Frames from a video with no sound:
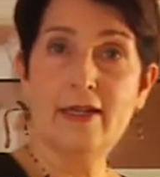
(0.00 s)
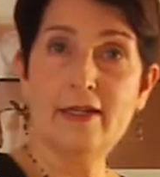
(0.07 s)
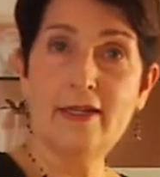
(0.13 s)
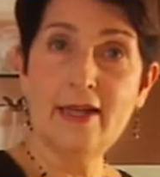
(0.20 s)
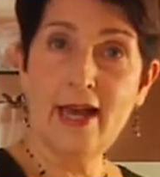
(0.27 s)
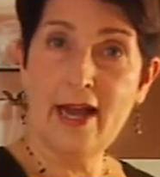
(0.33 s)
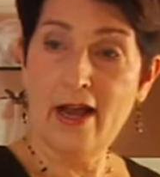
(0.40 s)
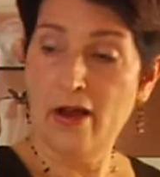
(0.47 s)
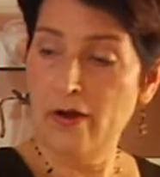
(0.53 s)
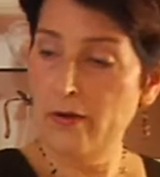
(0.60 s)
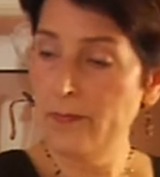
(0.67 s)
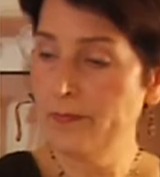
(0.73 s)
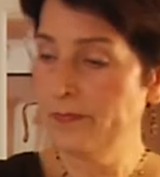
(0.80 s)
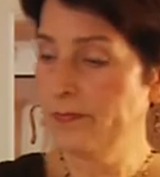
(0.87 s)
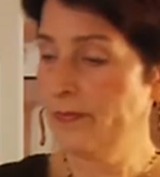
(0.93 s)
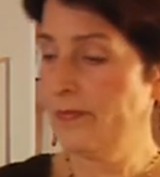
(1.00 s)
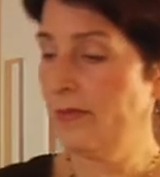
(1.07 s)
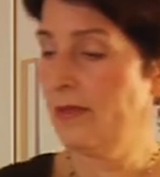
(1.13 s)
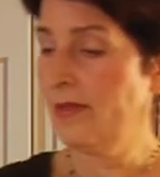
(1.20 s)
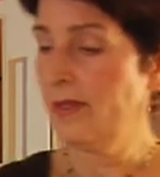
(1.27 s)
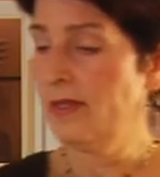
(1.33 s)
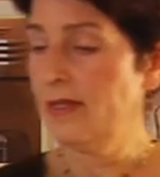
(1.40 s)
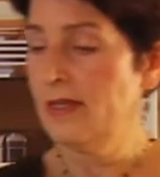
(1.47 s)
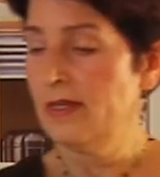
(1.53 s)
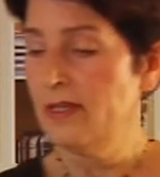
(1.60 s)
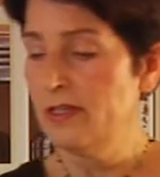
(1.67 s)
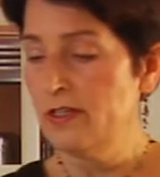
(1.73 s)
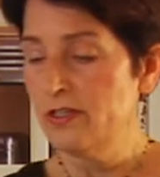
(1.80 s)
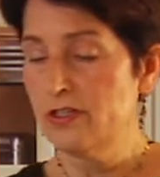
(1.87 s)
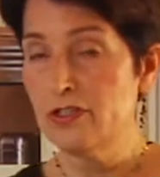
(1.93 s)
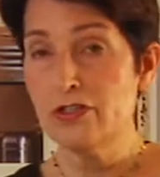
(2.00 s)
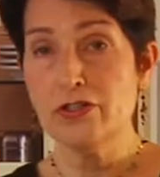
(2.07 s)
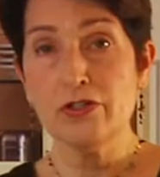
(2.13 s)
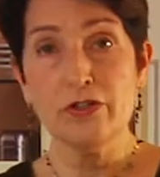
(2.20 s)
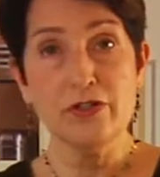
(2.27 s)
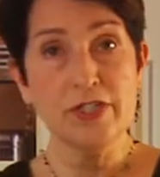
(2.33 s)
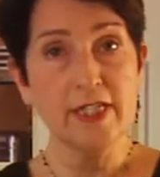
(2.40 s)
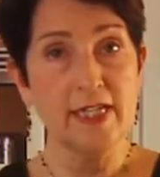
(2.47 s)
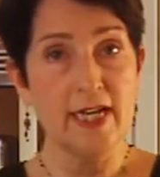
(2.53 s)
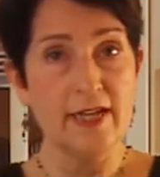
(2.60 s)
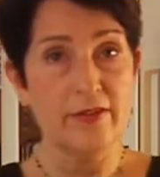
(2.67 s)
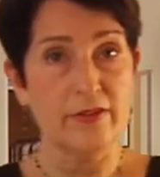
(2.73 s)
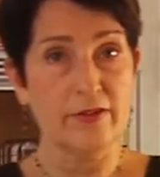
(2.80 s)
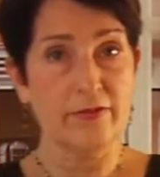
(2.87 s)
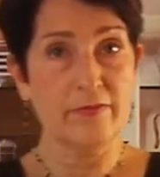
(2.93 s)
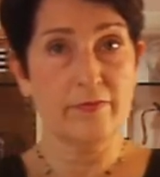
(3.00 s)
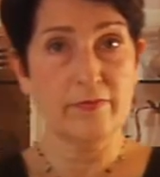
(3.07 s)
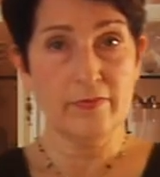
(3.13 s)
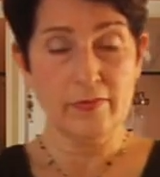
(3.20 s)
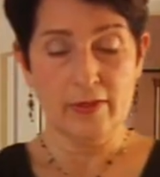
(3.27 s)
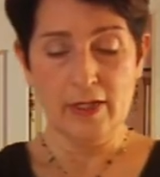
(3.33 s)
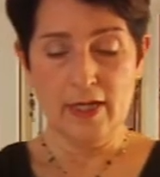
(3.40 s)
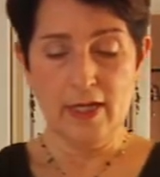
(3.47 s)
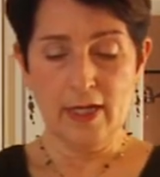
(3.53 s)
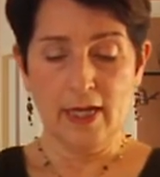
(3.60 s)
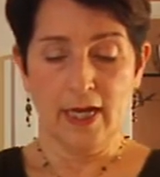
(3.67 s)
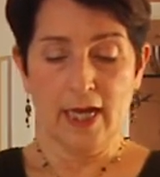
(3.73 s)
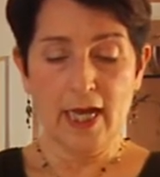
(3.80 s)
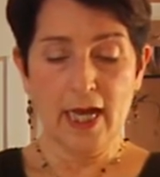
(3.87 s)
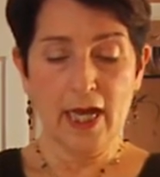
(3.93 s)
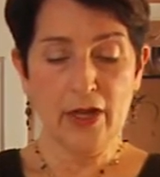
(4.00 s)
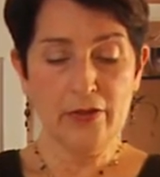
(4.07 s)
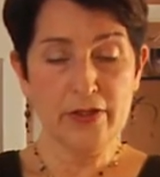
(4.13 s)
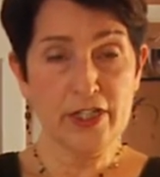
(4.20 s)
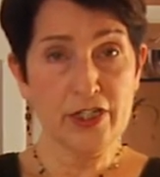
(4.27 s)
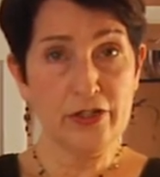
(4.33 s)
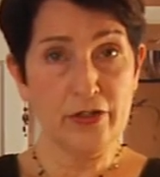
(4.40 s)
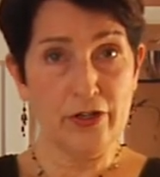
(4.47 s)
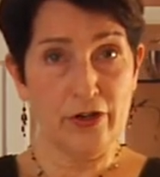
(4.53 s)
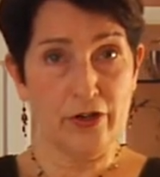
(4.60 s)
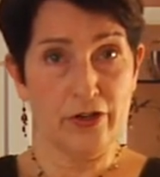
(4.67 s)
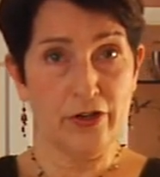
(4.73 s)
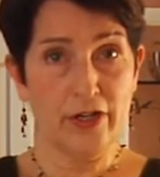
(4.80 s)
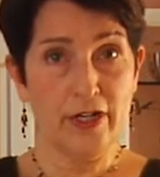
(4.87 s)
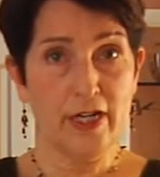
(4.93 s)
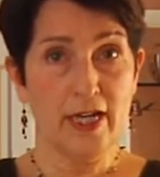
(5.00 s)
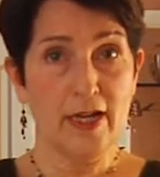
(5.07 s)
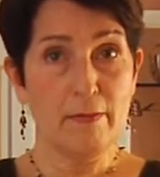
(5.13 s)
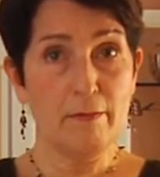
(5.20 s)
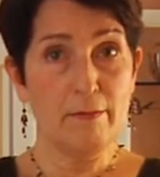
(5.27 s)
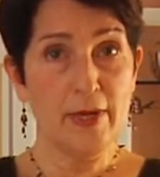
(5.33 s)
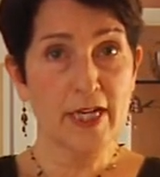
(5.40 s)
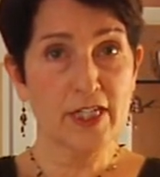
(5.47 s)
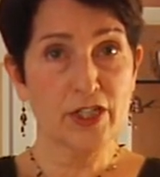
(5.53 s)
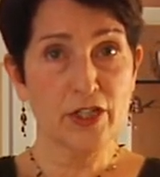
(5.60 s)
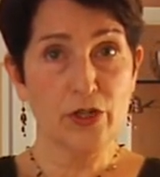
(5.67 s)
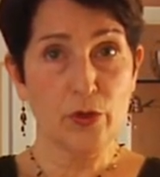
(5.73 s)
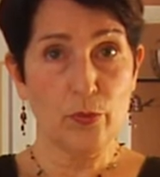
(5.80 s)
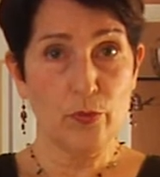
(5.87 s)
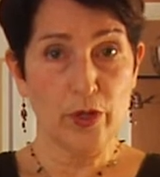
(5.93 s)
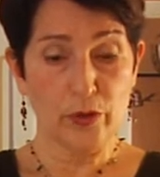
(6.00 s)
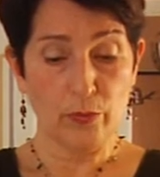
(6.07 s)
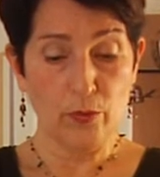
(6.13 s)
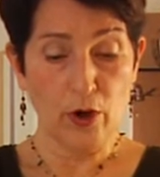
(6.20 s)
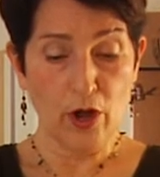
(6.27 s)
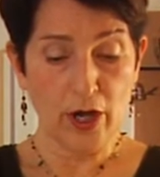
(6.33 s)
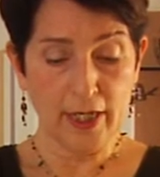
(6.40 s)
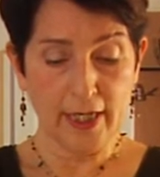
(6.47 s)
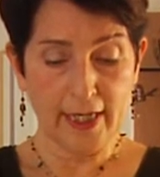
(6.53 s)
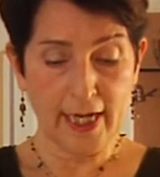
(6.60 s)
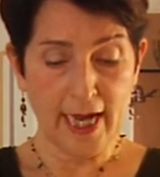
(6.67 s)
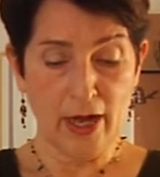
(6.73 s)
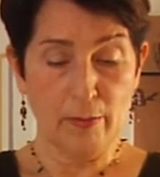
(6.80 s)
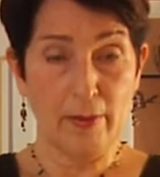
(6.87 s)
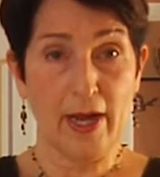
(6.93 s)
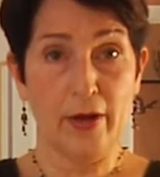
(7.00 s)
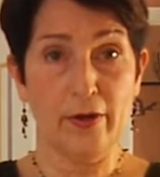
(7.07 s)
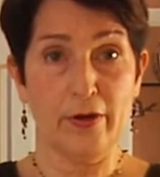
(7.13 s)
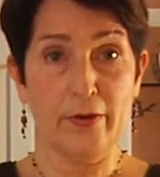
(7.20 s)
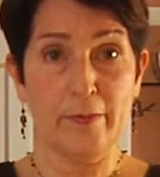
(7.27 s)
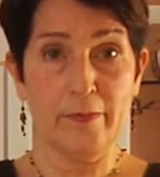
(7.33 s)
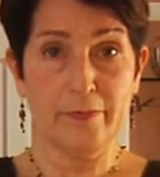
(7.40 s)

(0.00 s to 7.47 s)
Now, stir together healthy sugar mixed with raw cacao powder